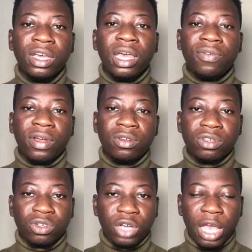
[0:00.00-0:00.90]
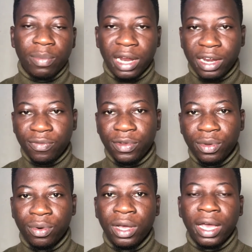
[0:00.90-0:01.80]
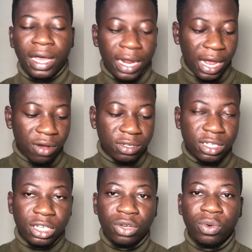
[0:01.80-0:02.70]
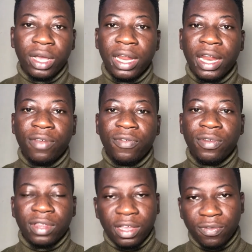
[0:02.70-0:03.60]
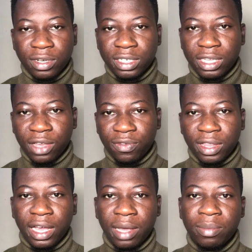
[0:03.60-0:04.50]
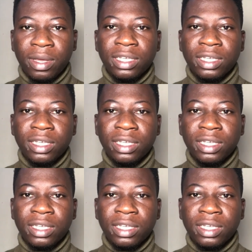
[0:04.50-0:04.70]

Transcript: If you're new, subscribe and like the video, and I will see you in the next video. Thanks for watching. Thanks for your time.